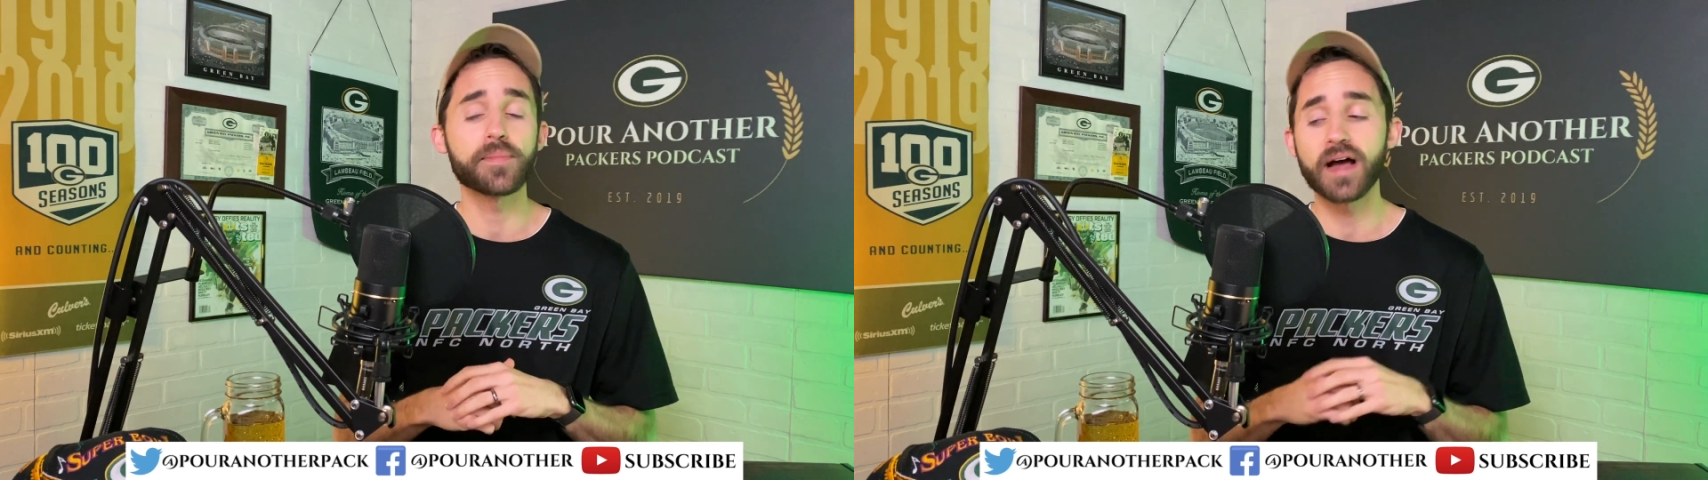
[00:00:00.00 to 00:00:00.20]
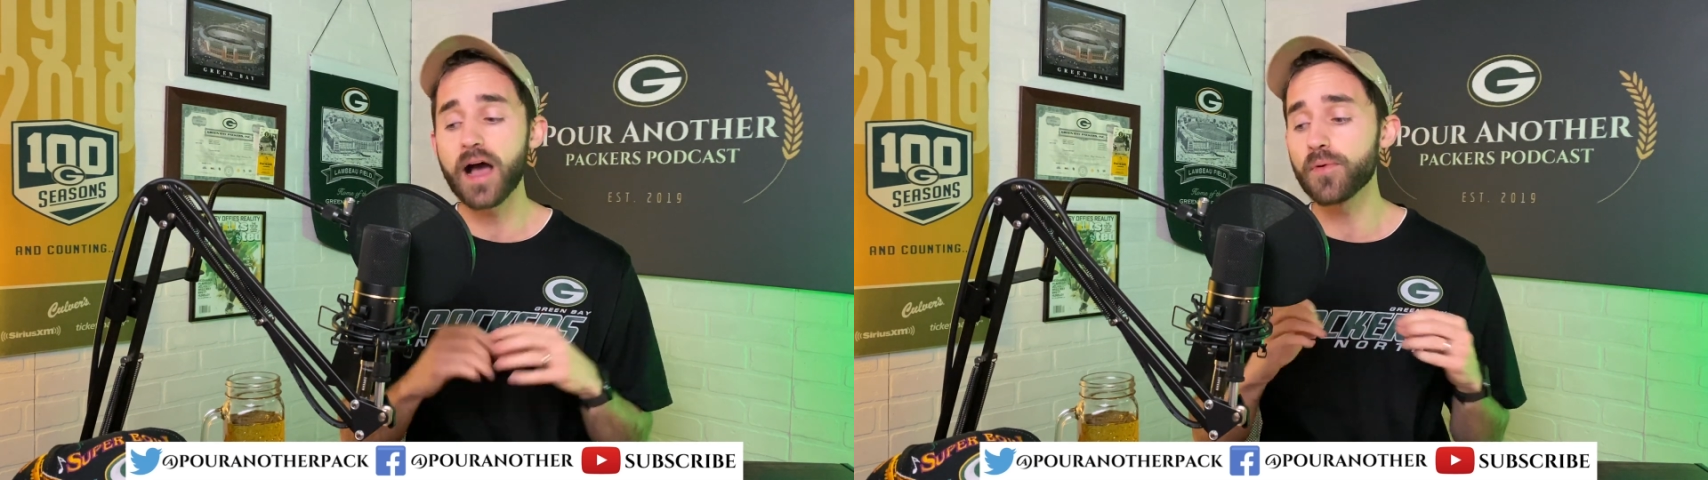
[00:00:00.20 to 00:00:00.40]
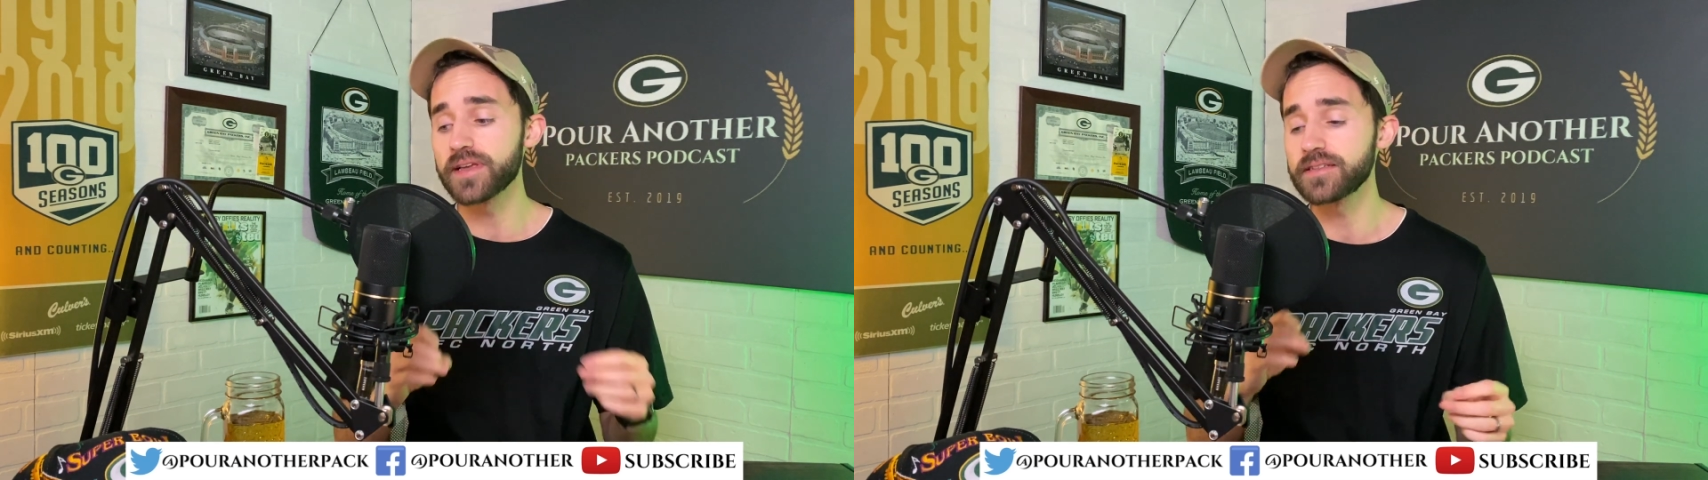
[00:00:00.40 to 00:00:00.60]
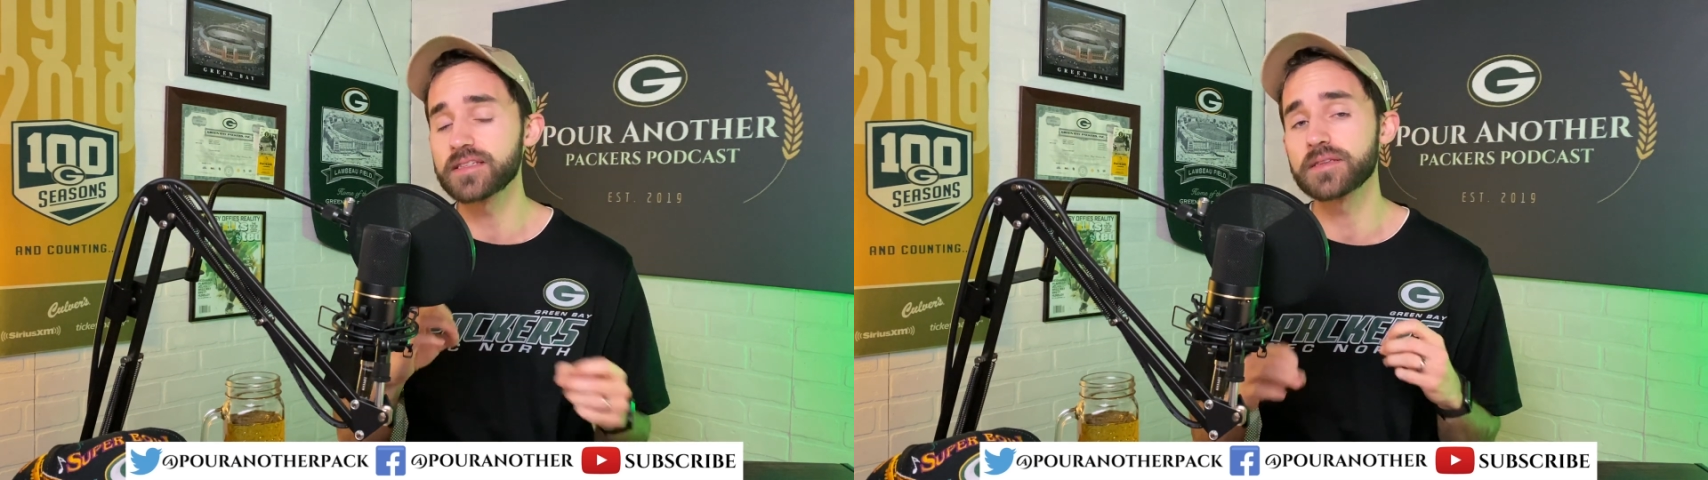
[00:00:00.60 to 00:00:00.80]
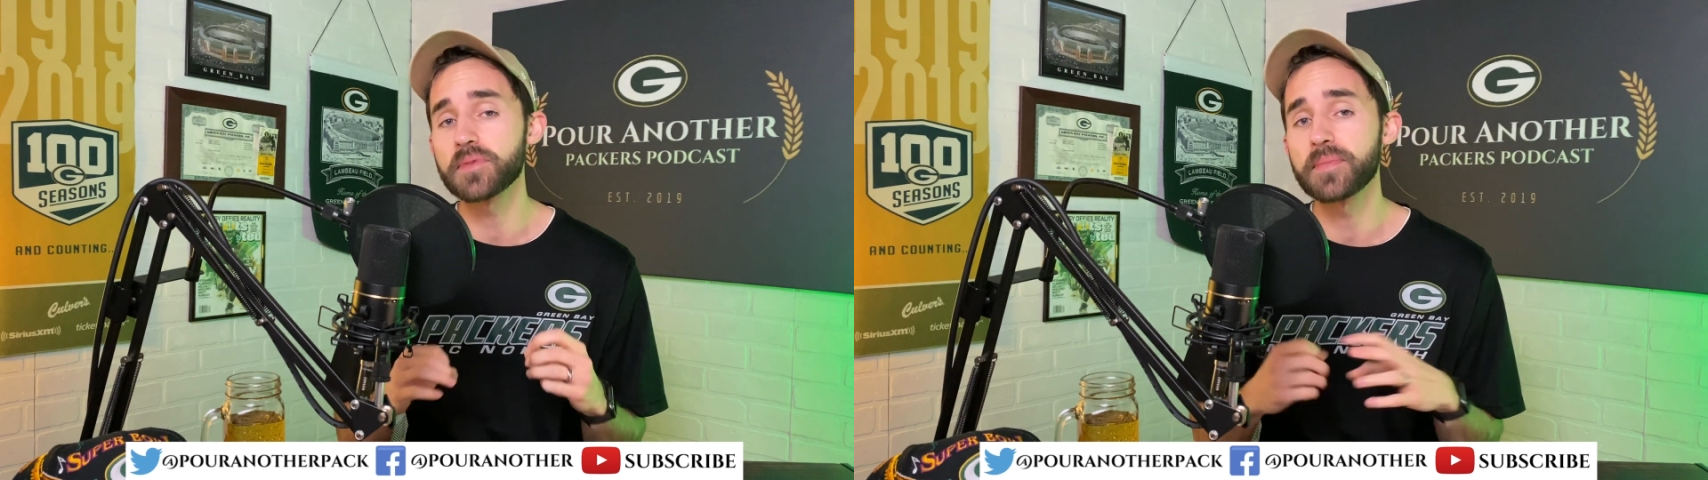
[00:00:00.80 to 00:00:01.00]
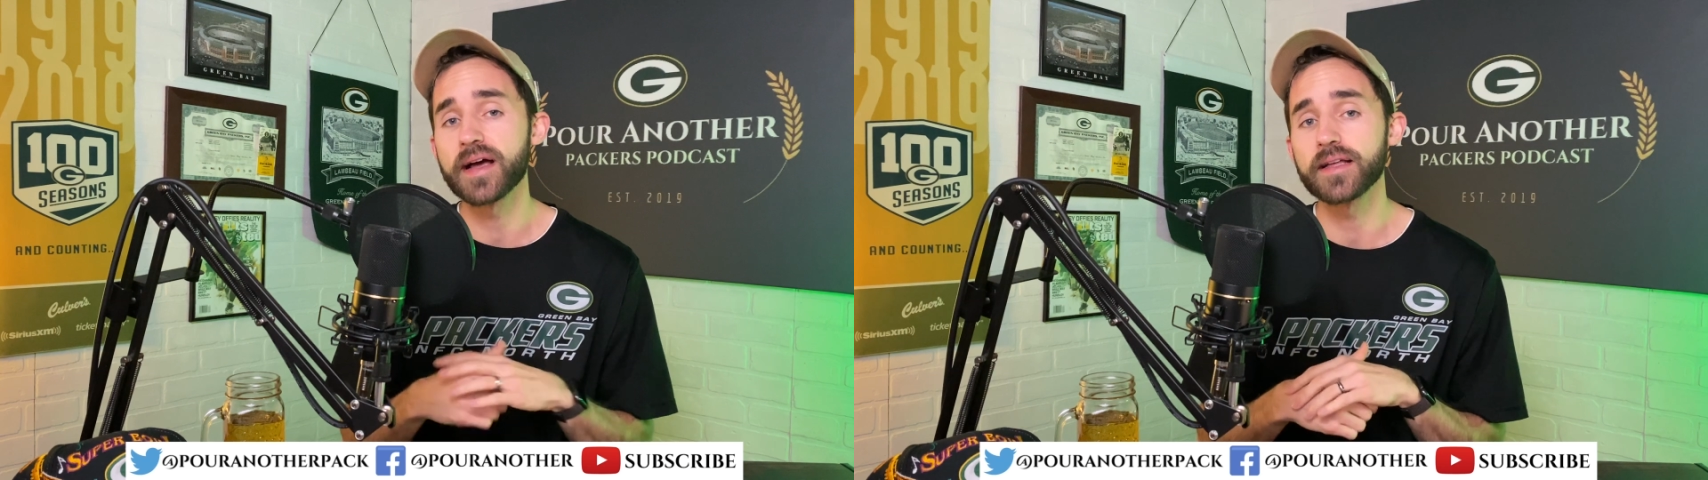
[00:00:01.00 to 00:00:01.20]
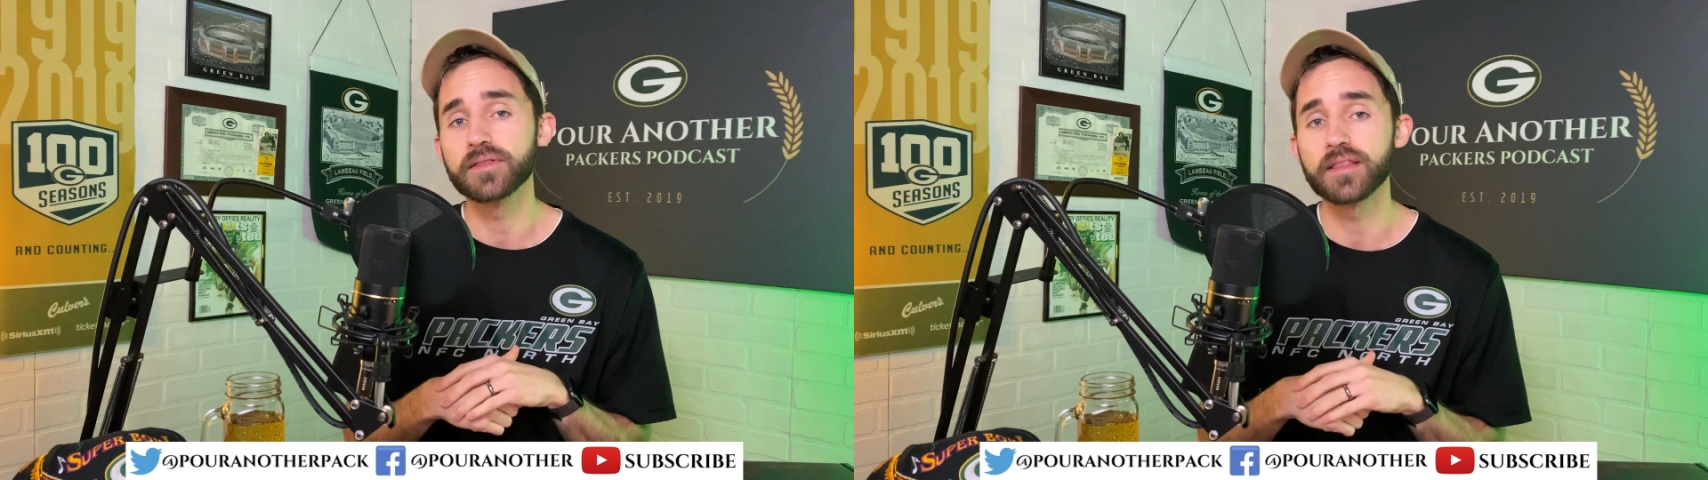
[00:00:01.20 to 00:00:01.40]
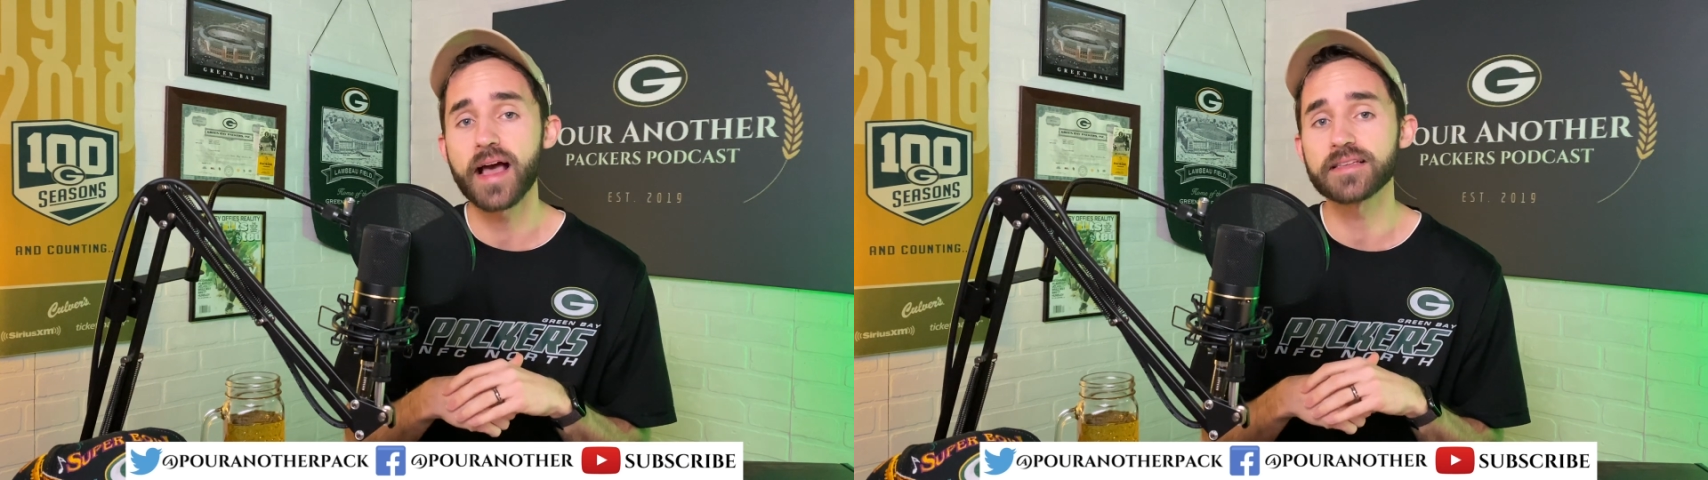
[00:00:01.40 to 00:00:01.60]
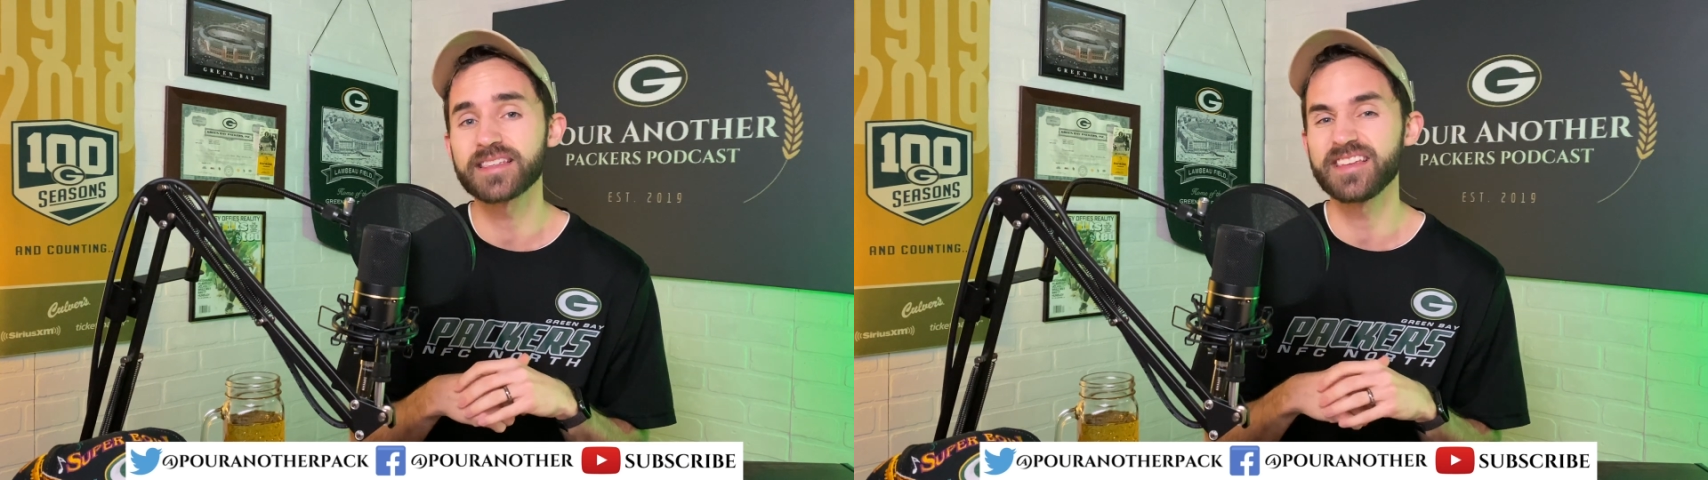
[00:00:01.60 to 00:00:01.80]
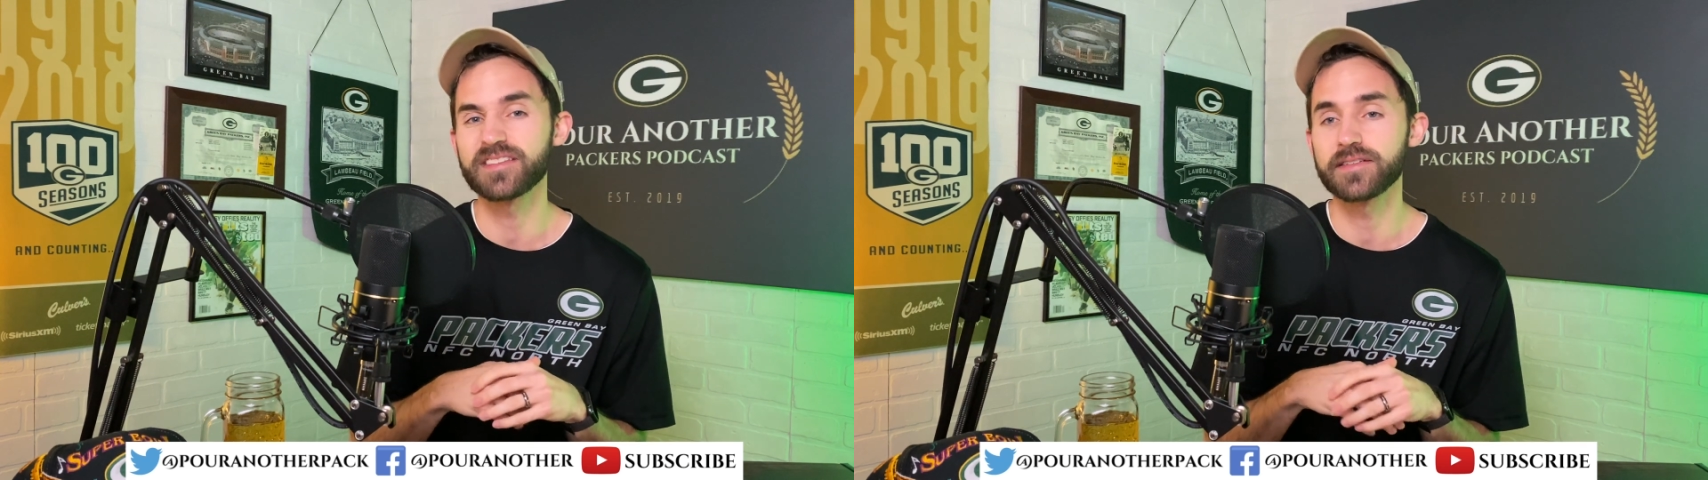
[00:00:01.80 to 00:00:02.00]
but I will get to some of my last
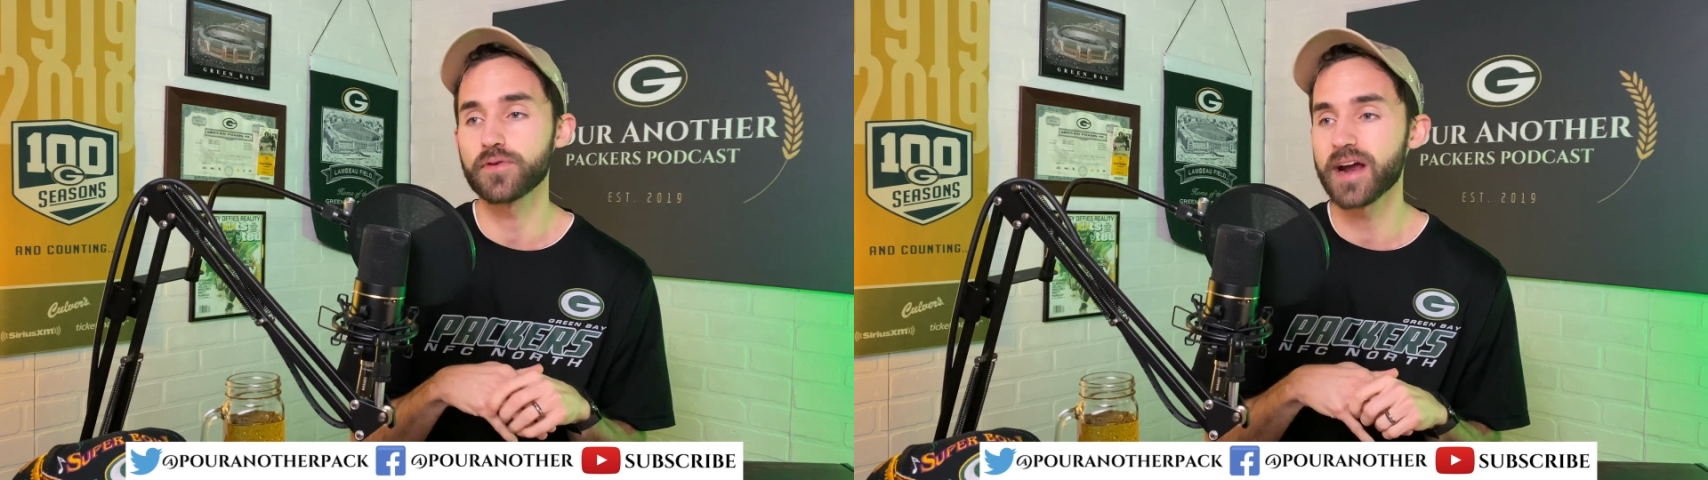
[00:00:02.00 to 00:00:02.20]
season or